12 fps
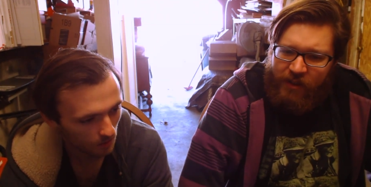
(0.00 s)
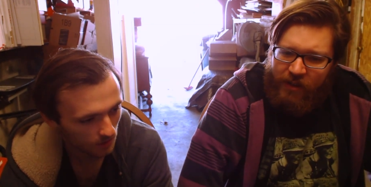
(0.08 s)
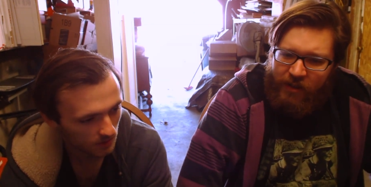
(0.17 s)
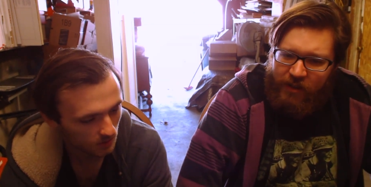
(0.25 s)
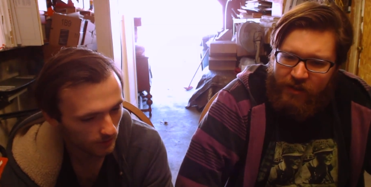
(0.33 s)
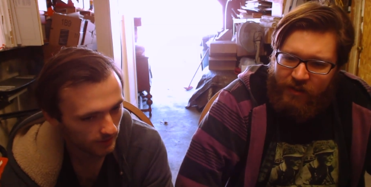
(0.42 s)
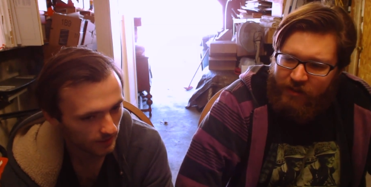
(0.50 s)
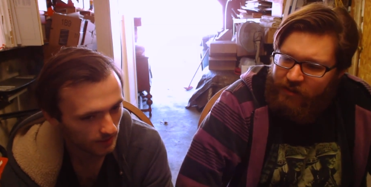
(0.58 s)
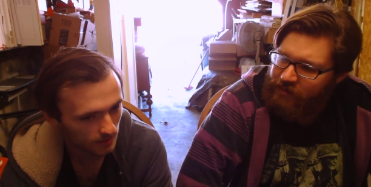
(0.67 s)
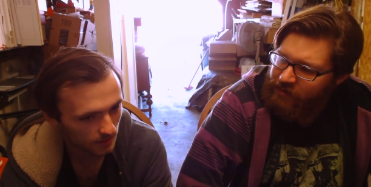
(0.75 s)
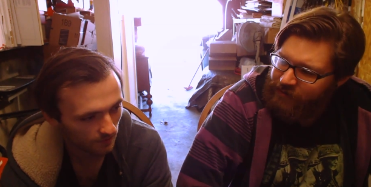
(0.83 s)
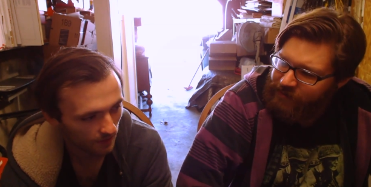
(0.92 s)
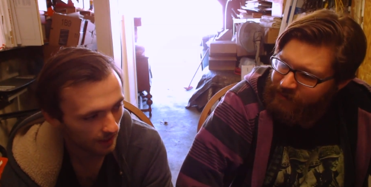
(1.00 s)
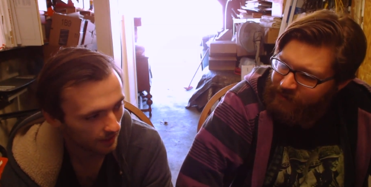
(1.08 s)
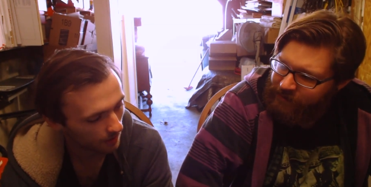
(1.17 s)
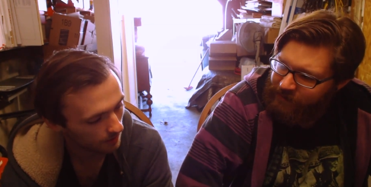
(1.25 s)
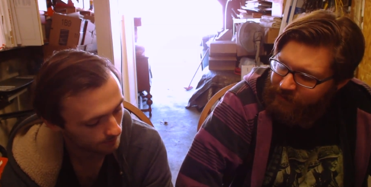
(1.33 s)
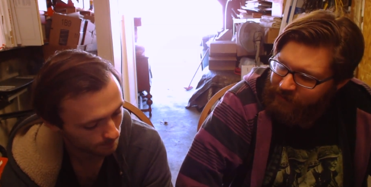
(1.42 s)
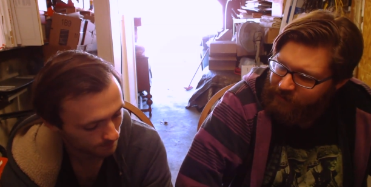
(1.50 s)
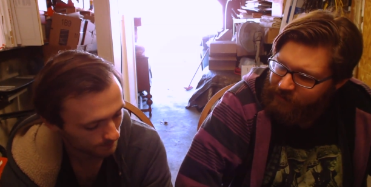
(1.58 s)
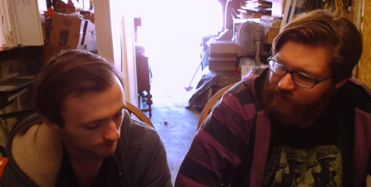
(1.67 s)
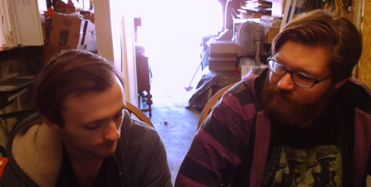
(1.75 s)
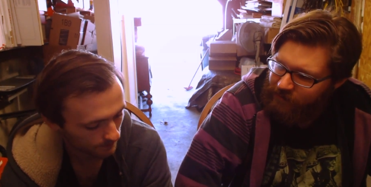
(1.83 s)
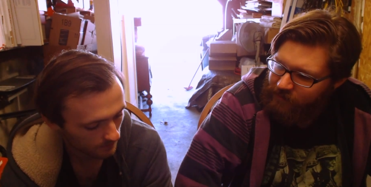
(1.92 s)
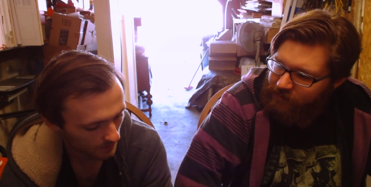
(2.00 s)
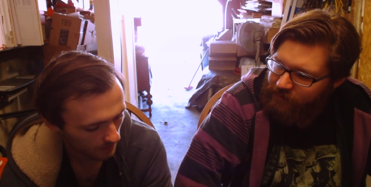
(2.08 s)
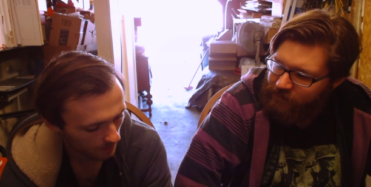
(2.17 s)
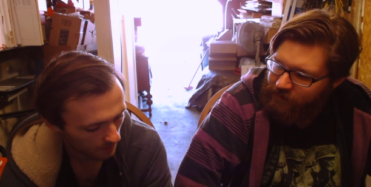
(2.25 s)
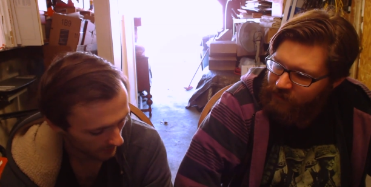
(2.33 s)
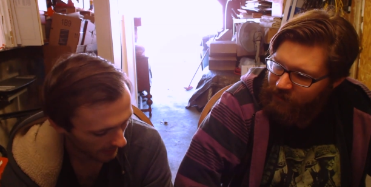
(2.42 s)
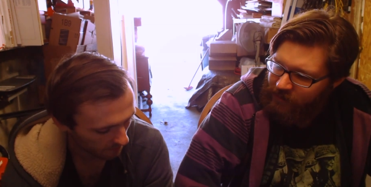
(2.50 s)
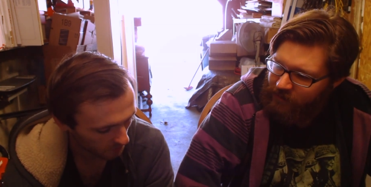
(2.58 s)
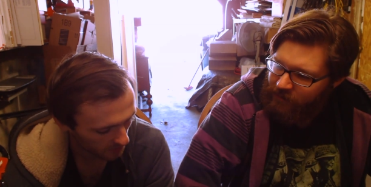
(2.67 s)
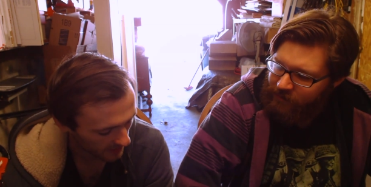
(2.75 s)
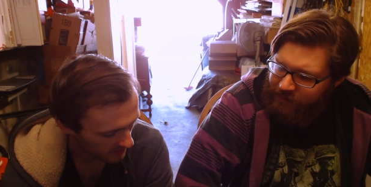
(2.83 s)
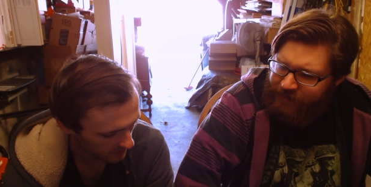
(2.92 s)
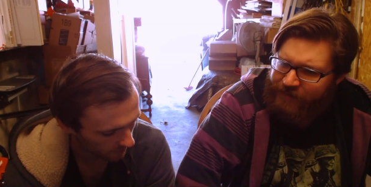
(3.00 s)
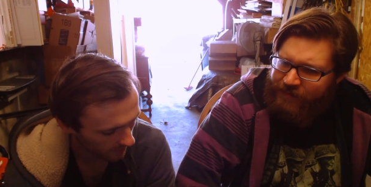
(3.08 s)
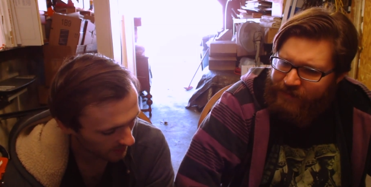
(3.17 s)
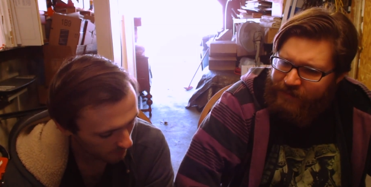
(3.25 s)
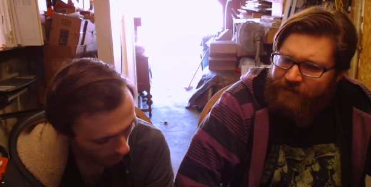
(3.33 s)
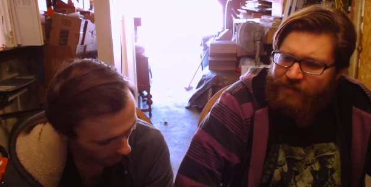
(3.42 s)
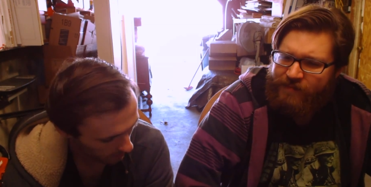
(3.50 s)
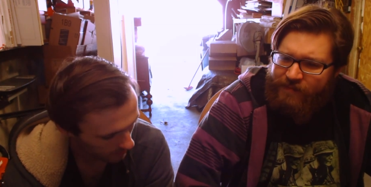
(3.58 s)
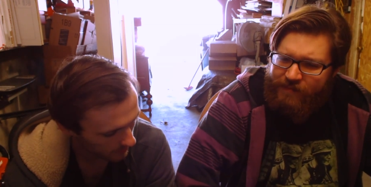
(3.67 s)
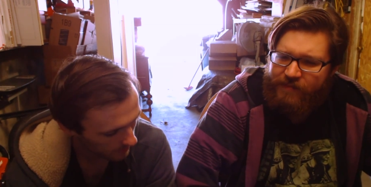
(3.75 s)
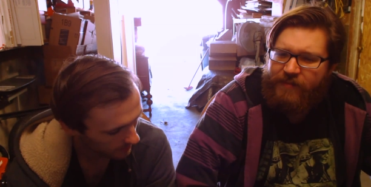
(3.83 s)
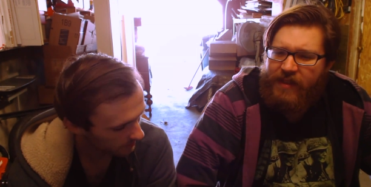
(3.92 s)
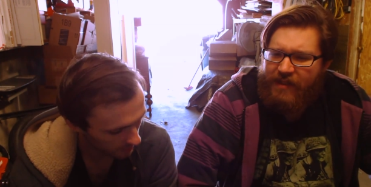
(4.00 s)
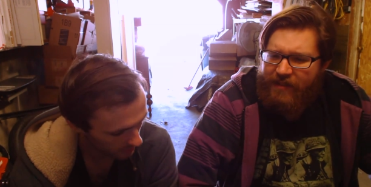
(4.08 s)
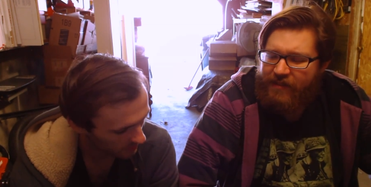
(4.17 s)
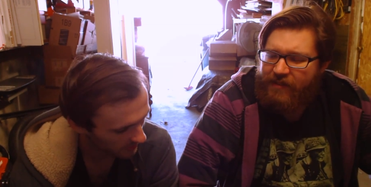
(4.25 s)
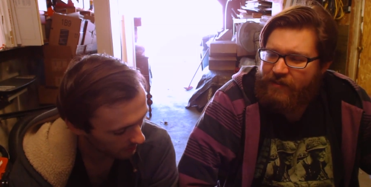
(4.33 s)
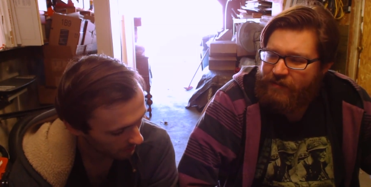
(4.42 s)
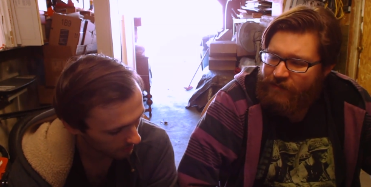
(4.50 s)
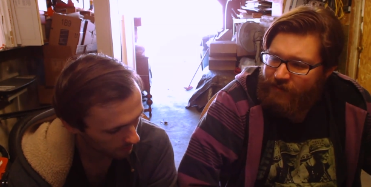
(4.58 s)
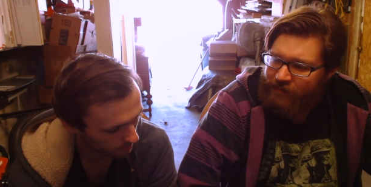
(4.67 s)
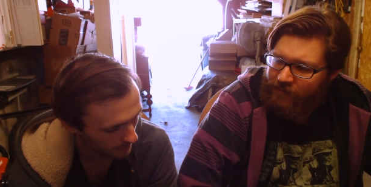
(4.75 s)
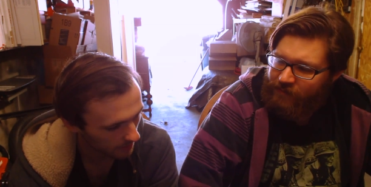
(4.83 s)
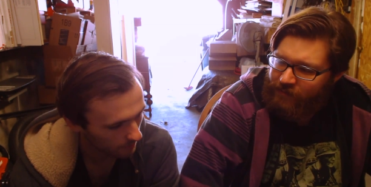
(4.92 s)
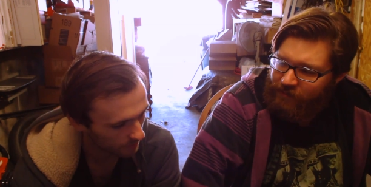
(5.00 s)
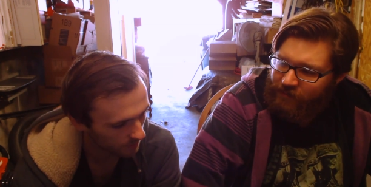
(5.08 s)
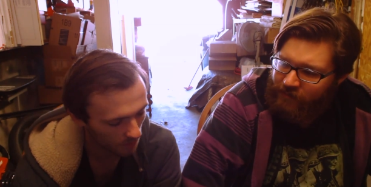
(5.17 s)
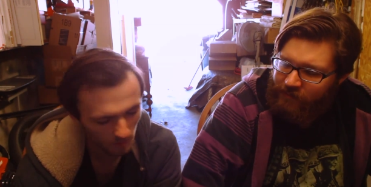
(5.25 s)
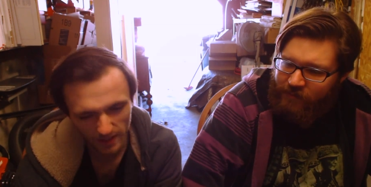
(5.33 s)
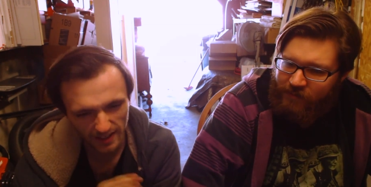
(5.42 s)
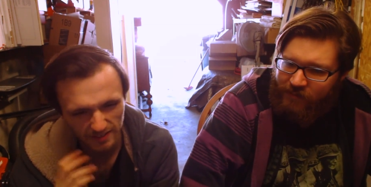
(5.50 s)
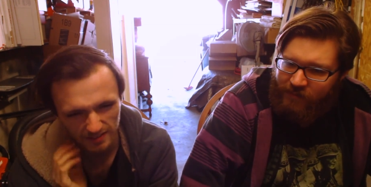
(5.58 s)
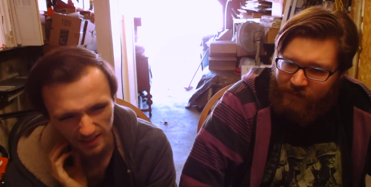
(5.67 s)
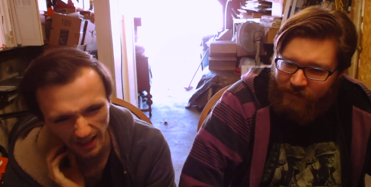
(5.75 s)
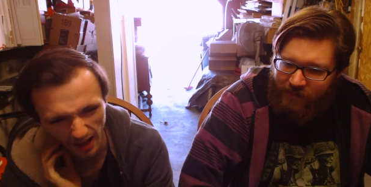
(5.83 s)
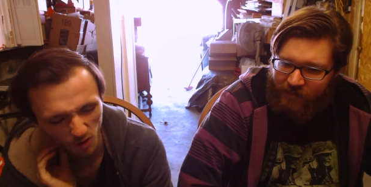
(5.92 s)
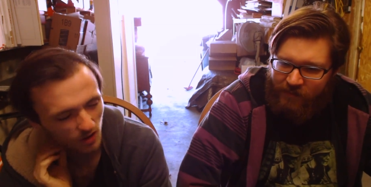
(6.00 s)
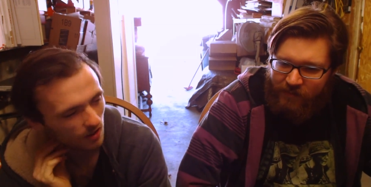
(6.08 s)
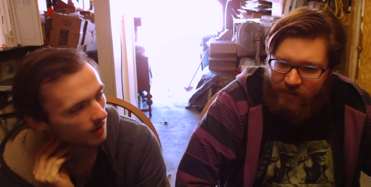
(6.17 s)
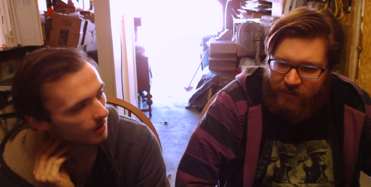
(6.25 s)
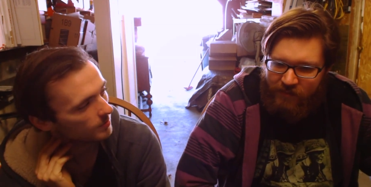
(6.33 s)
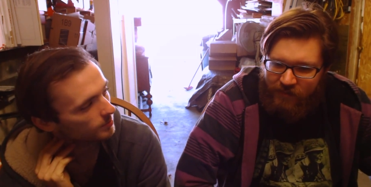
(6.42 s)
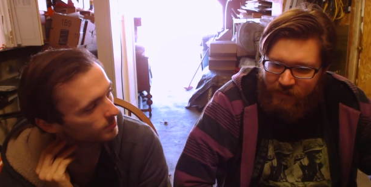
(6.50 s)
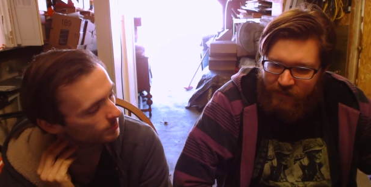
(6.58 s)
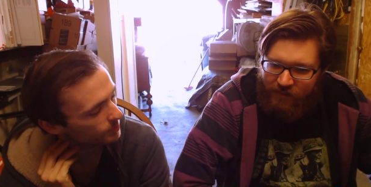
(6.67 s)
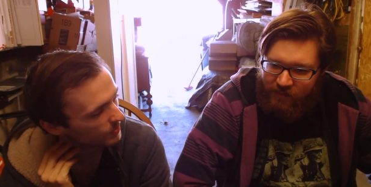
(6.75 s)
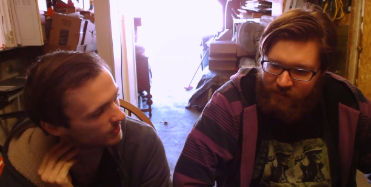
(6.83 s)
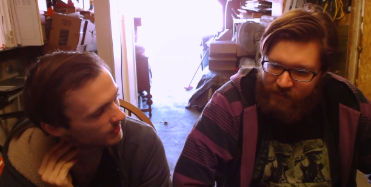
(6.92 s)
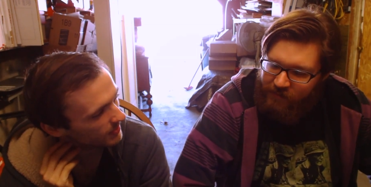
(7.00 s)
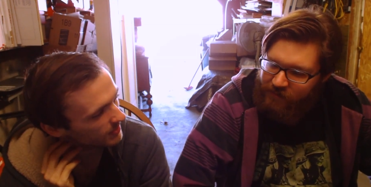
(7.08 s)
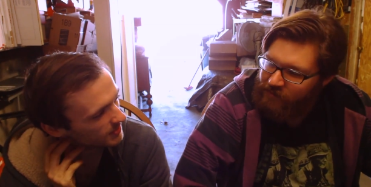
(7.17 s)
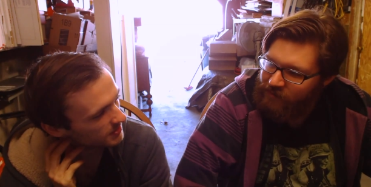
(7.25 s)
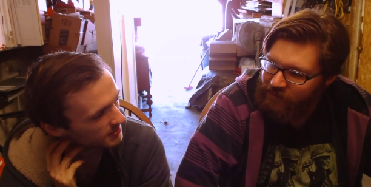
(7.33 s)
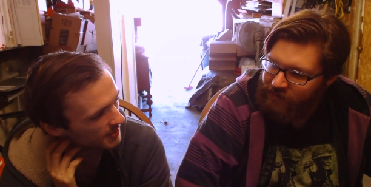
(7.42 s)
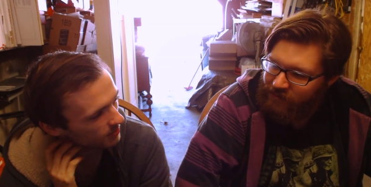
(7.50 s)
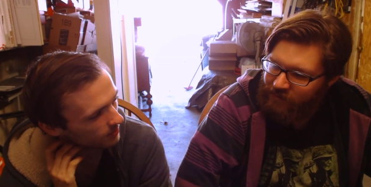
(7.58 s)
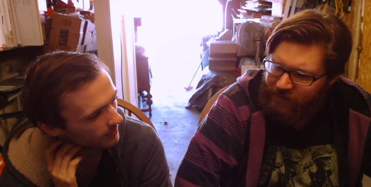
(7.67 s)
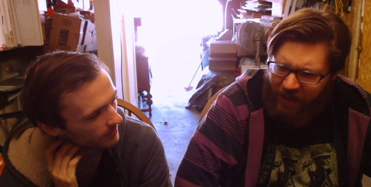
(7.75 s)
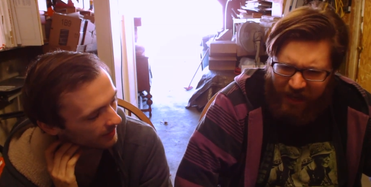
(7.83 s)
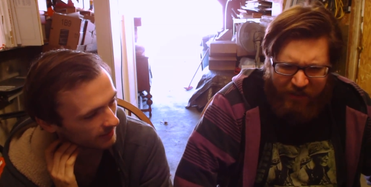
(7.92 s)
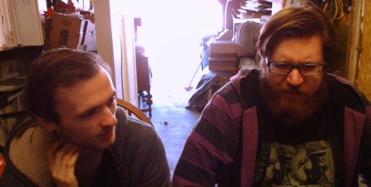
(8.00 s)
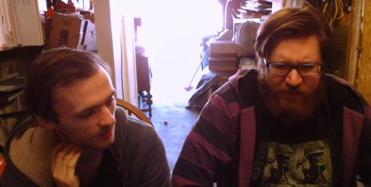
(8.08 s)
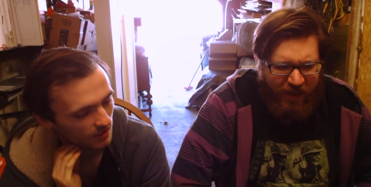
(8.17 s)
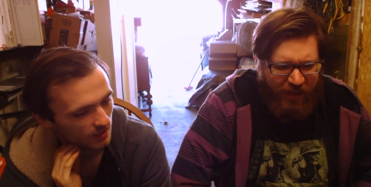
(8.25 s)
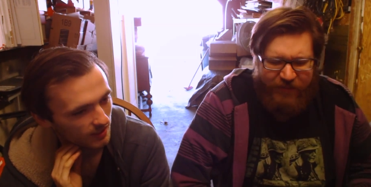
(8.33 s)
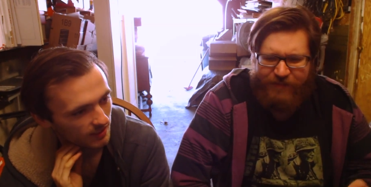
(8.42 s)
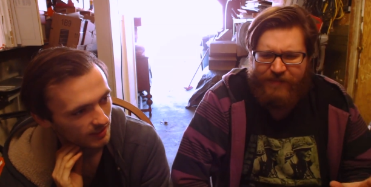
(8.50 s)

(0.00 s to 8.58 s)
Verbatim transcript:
Speaker 1: oak sweetness, and then um, the aftertaste is very malty. You get a little bit of you don't get alcohol burn necessarily. No, like no.